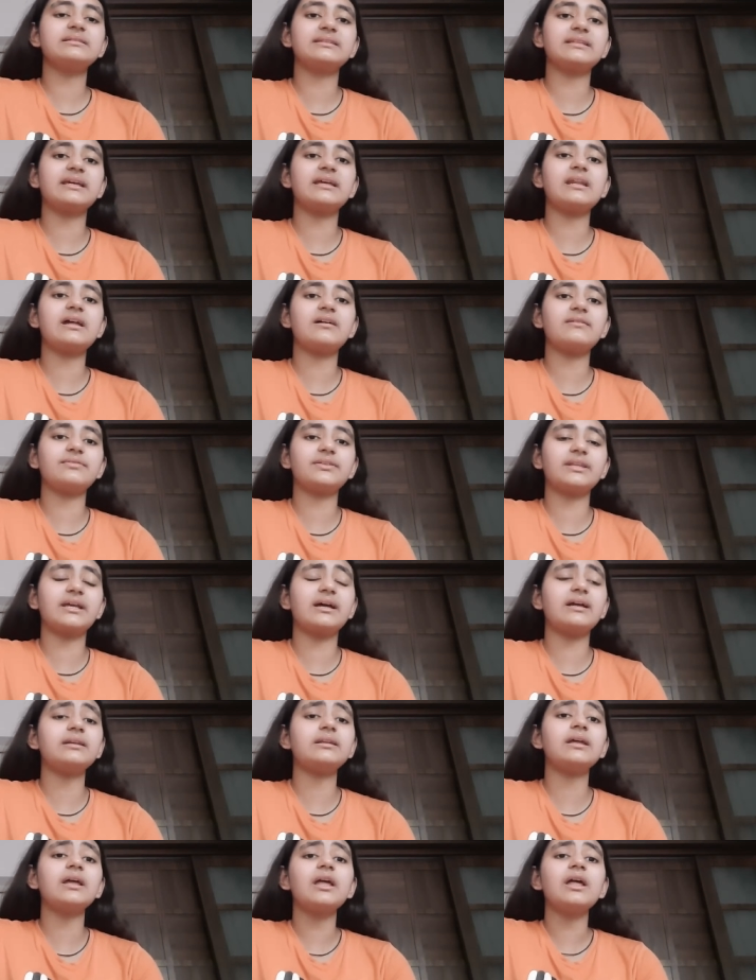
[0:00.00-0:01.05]
Then after
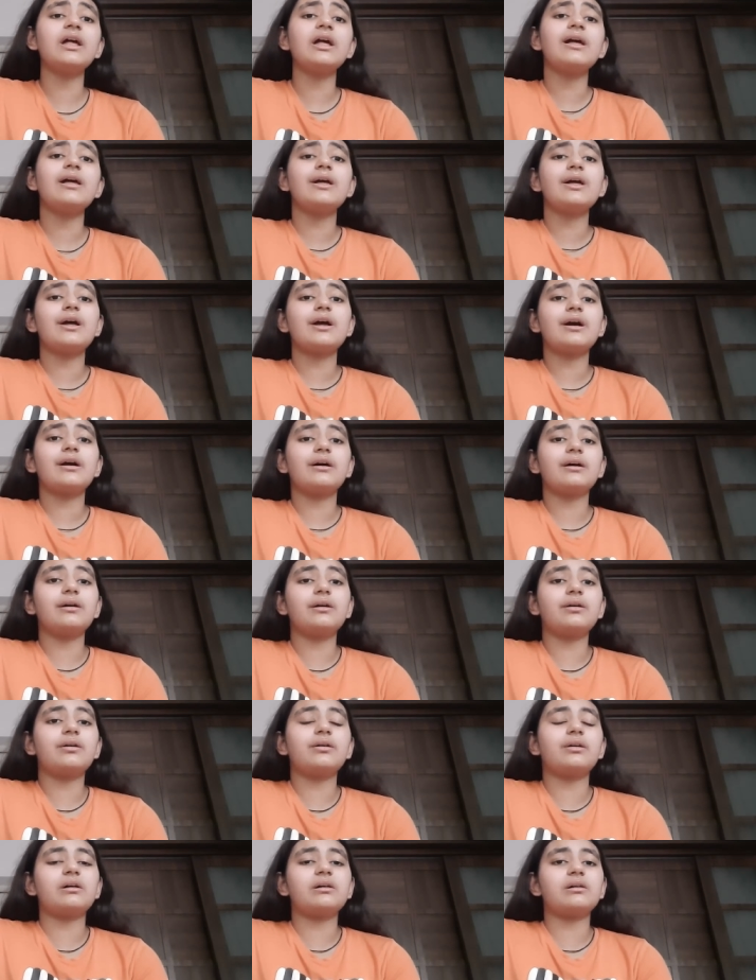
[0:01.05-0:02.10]
that,
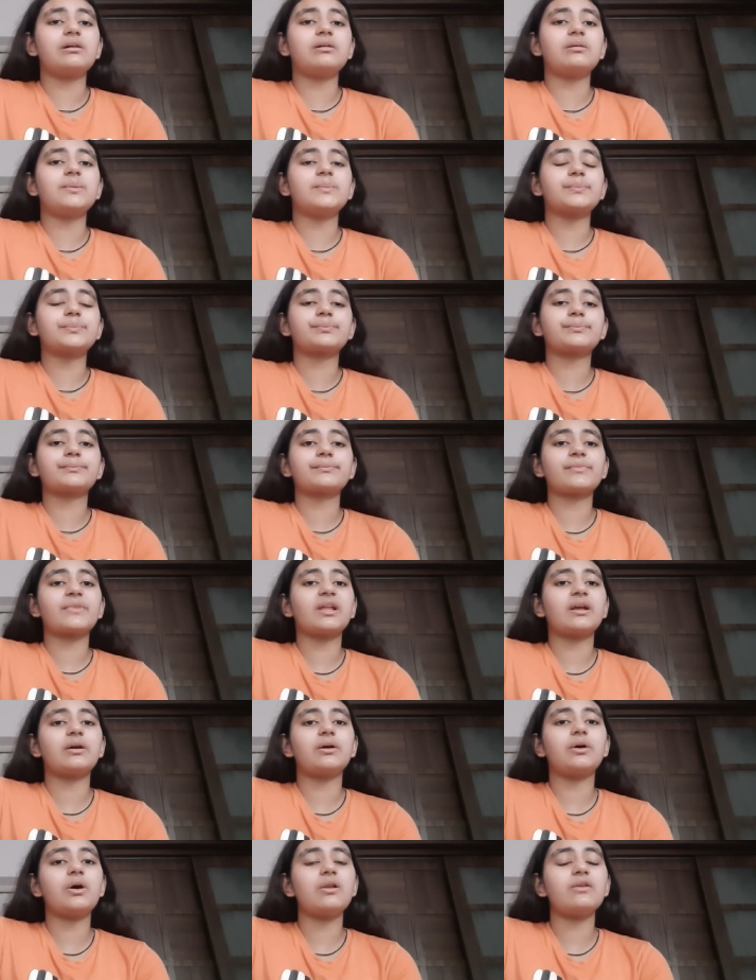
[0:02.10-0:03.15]
um,
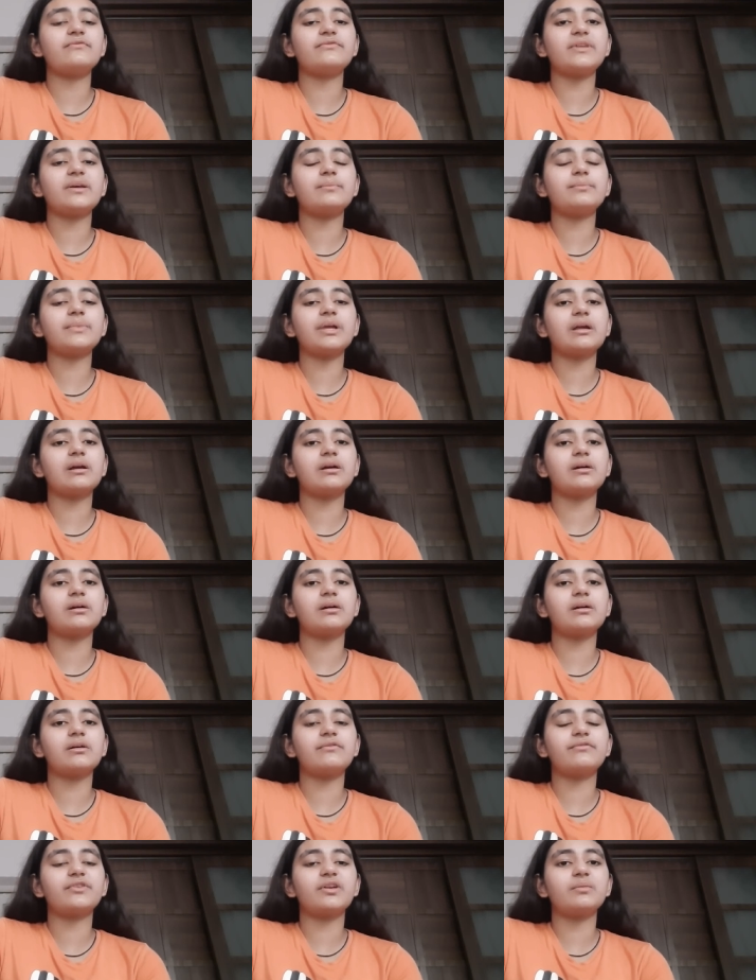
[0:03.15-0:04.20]
all of them
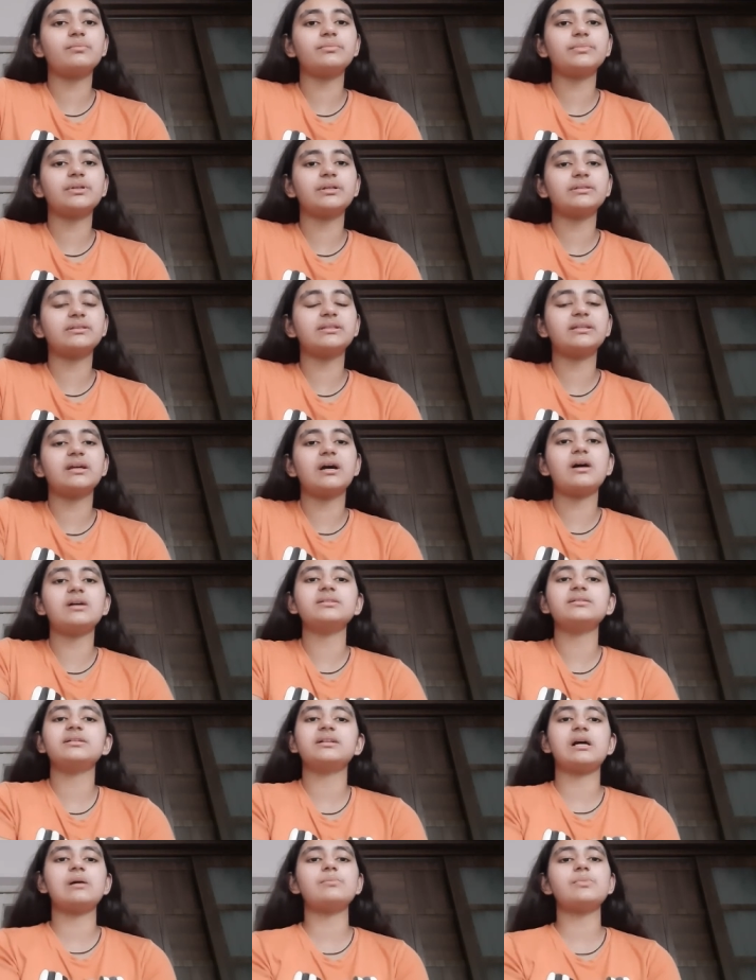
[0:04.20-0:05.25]
uh, from the Ark
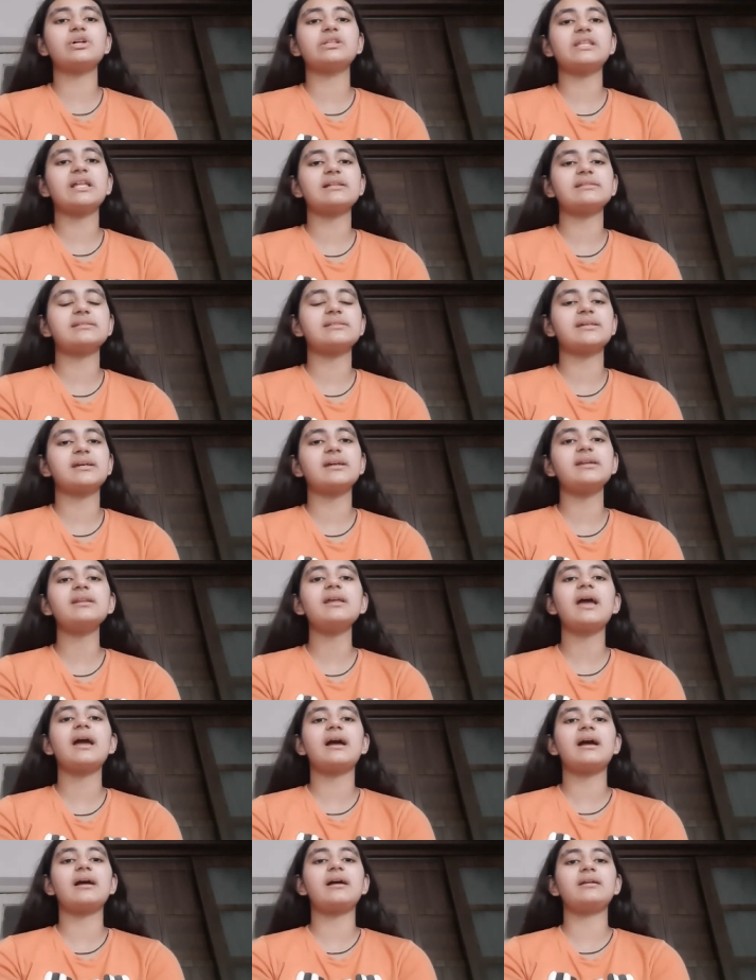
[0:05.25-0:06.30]
come on that side
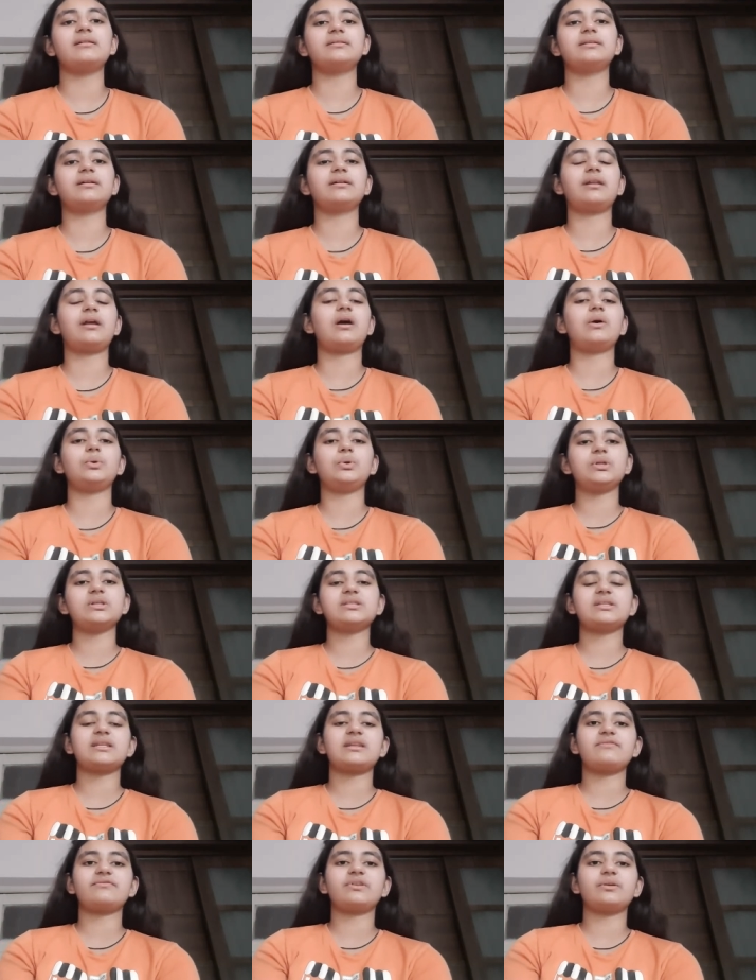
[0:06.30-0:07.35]
and the grounders
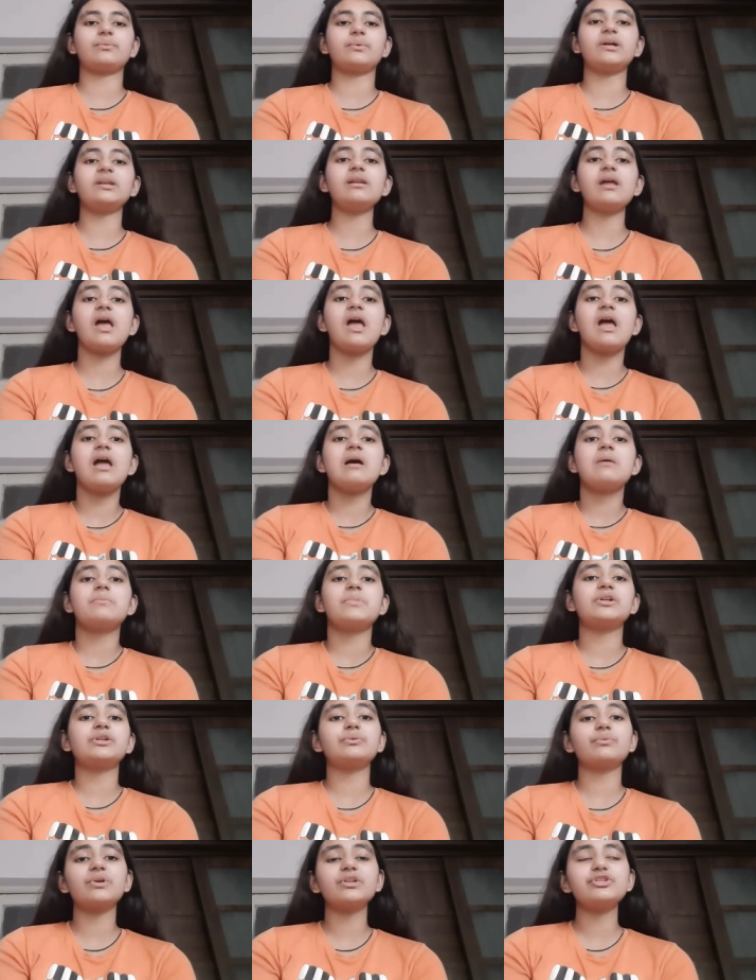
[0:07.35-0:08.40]
and everyone
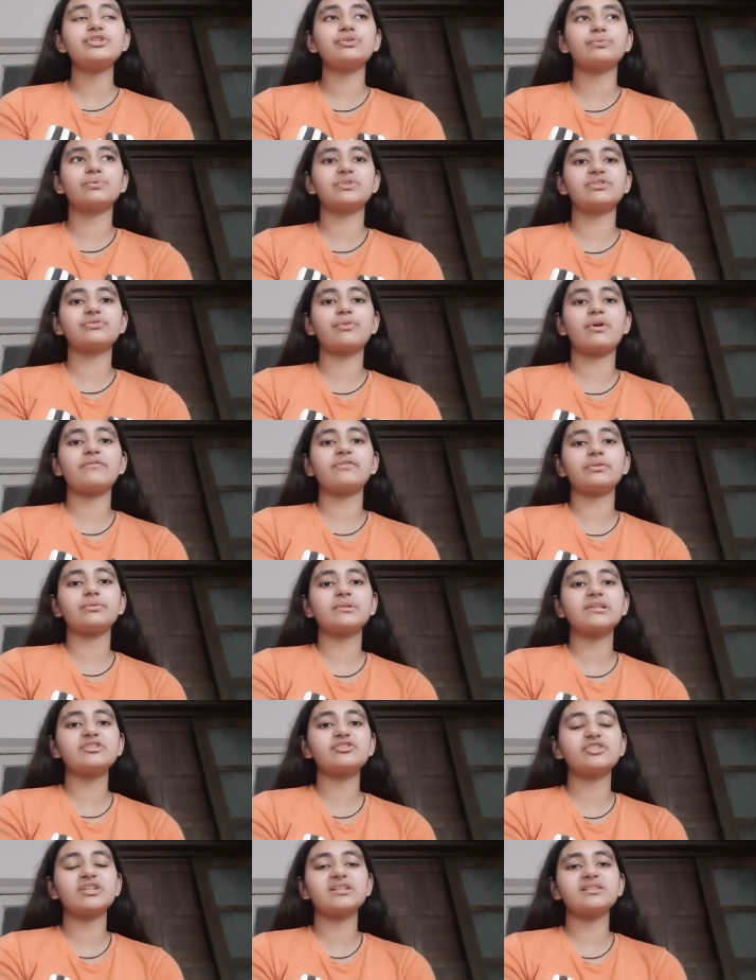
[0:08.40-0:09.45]
but no one shoots so everyone
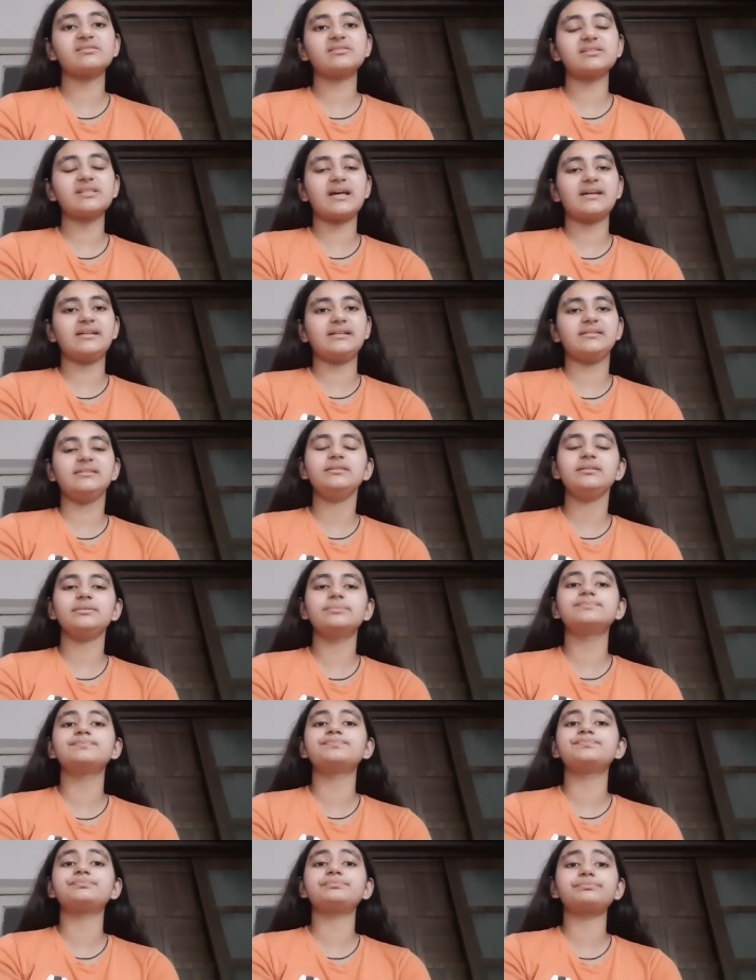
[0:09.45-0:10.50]
is just silent
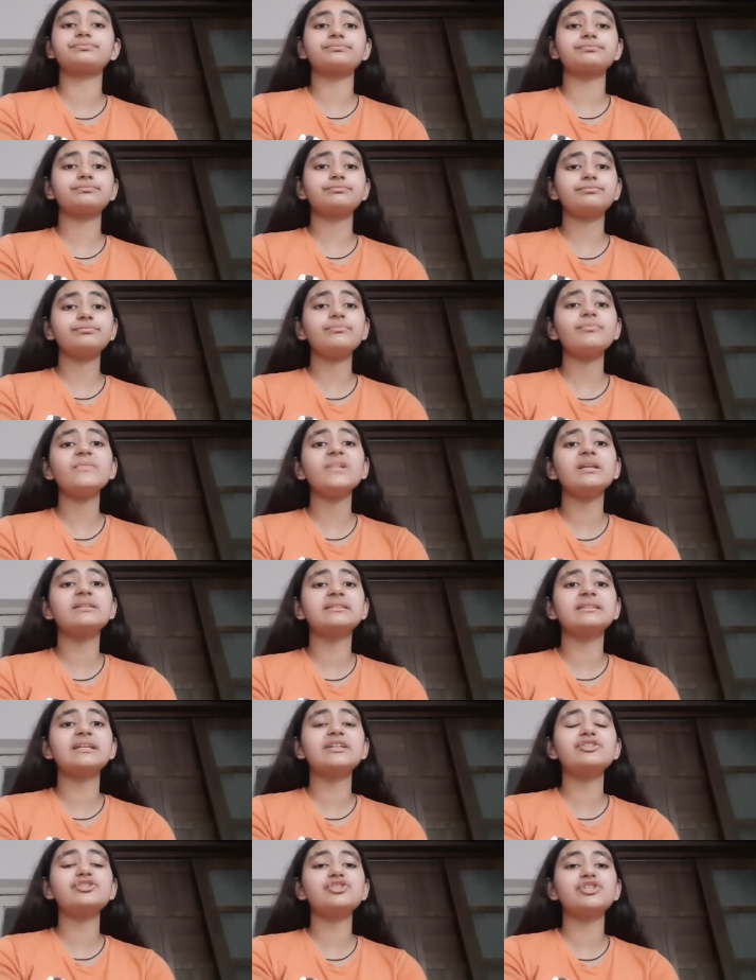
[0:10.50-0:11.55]

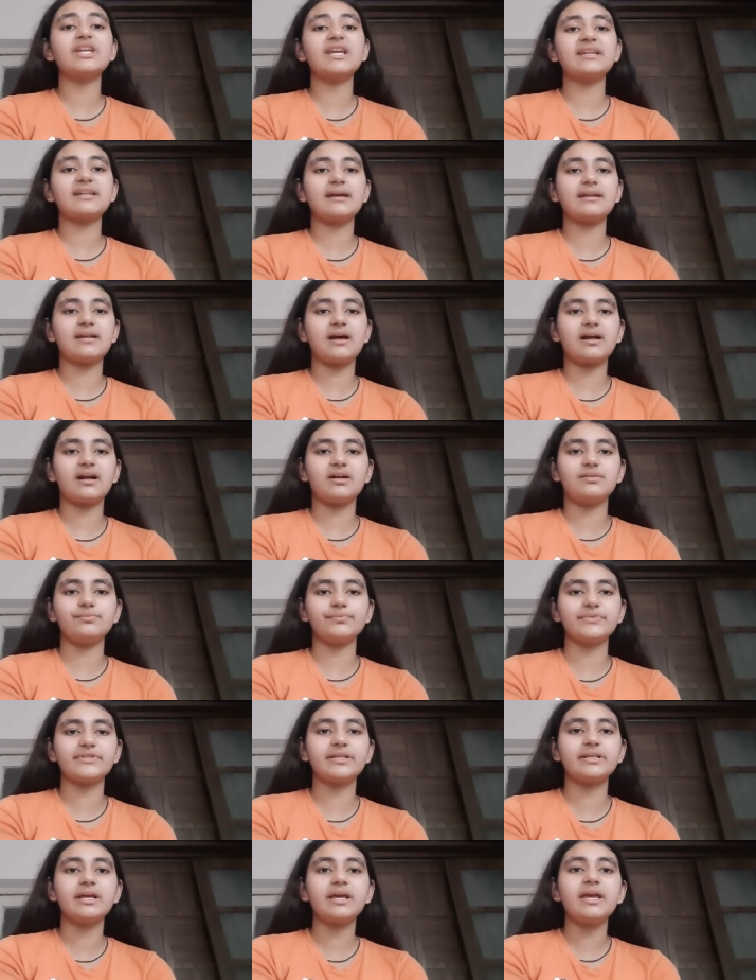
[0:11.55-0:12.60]
Then then Hera
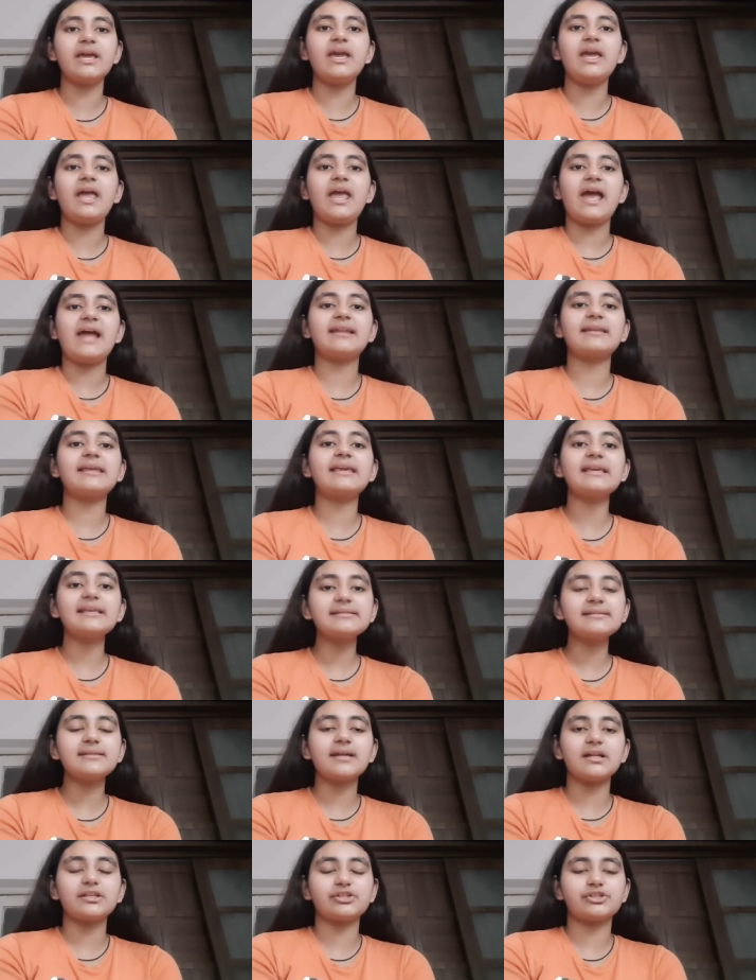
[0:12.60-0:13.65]
comes and he
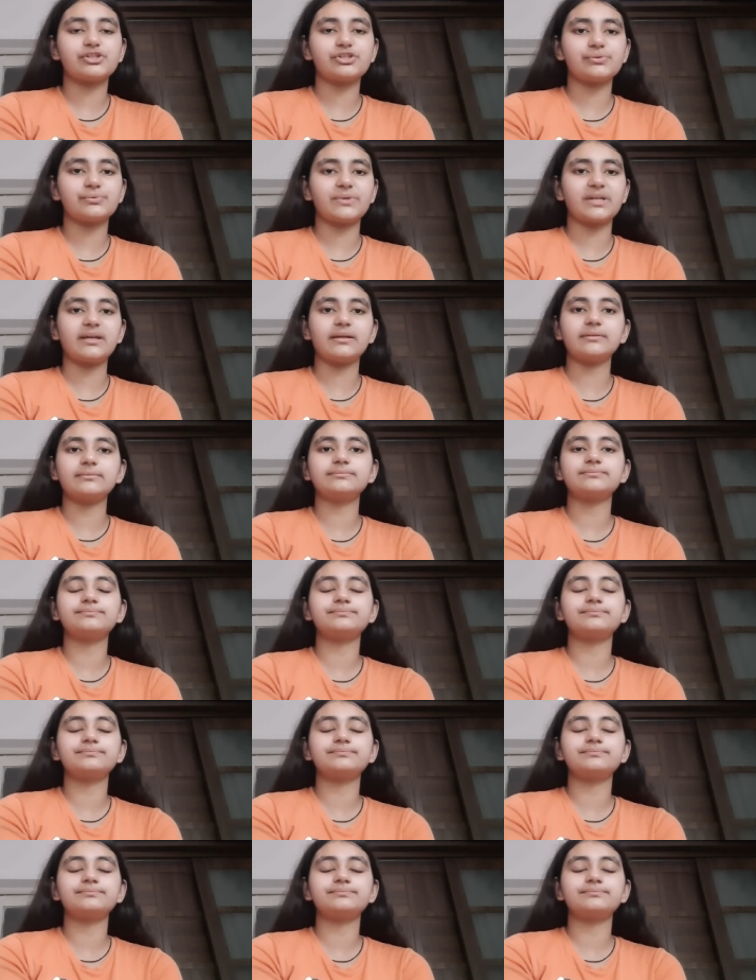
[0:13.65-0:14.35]
starts shooting